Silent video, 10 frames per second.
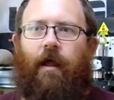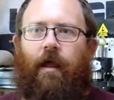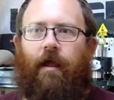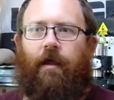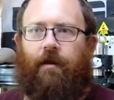
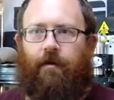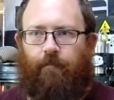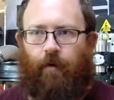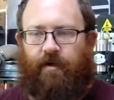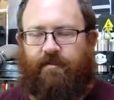and
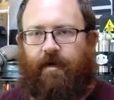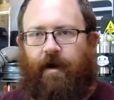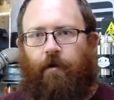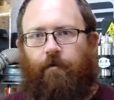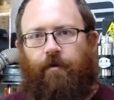it brings it
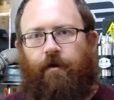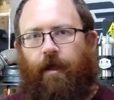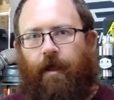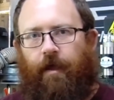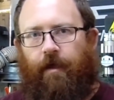out
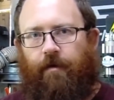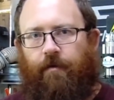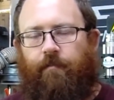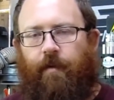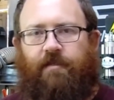and
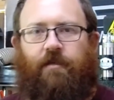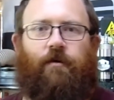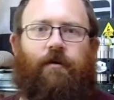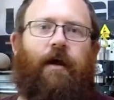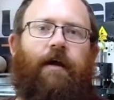makes it
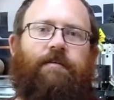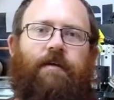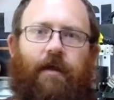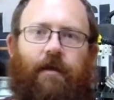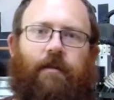look
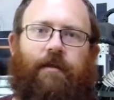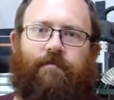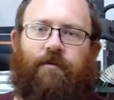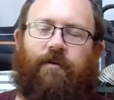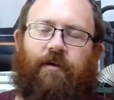nice and
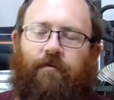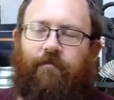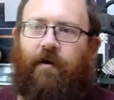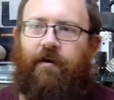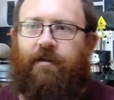leaves all the other
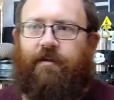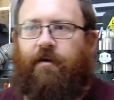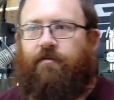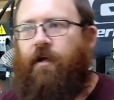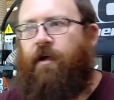fine
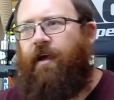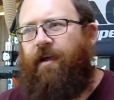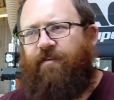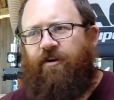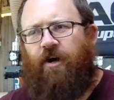details.
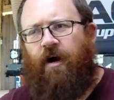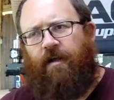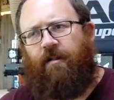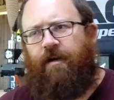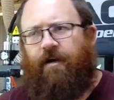If you're trying
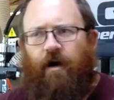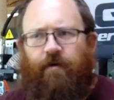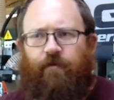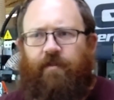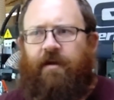to clean it
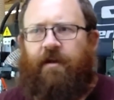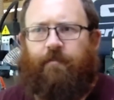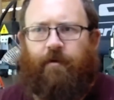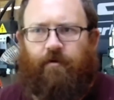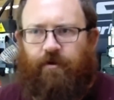off with an
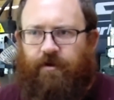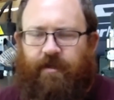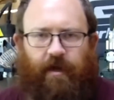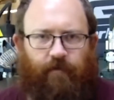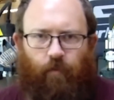end mill, you could
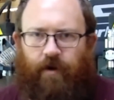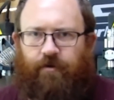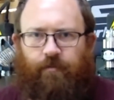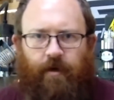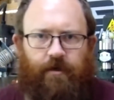take off way
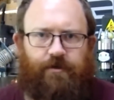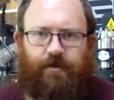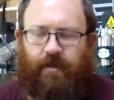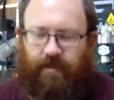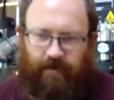too
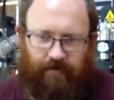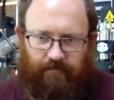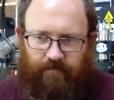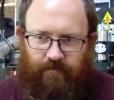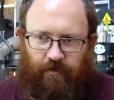much, and
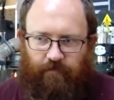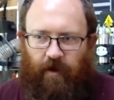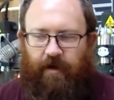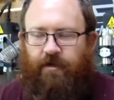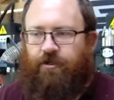then you've
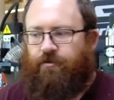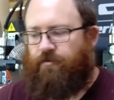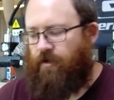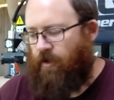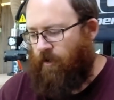got
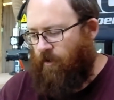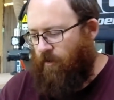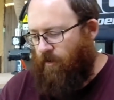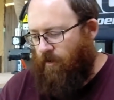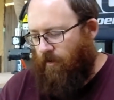issues.
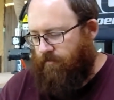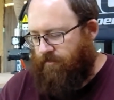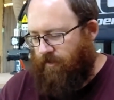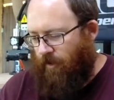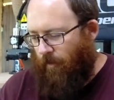
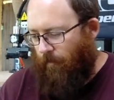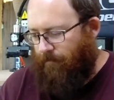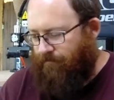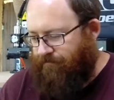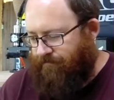
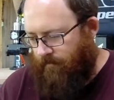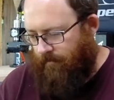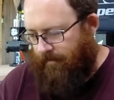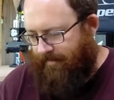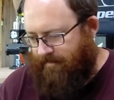So
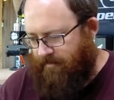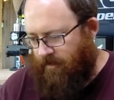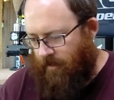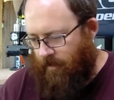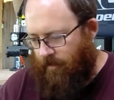let's
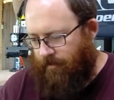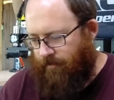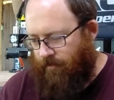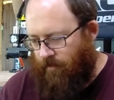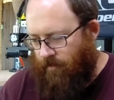talk
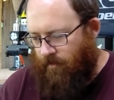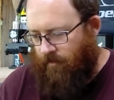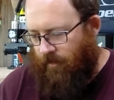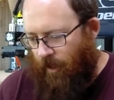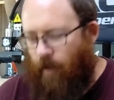
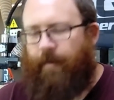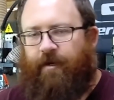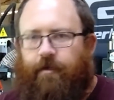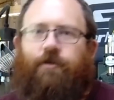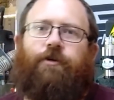
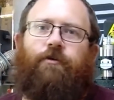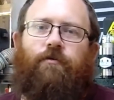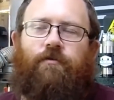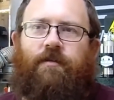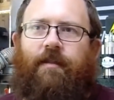common
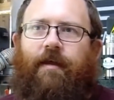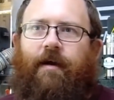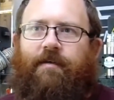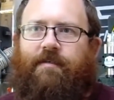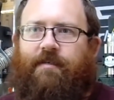issues that
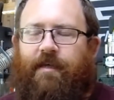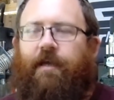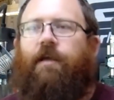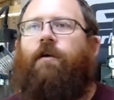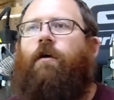I
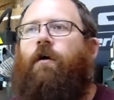see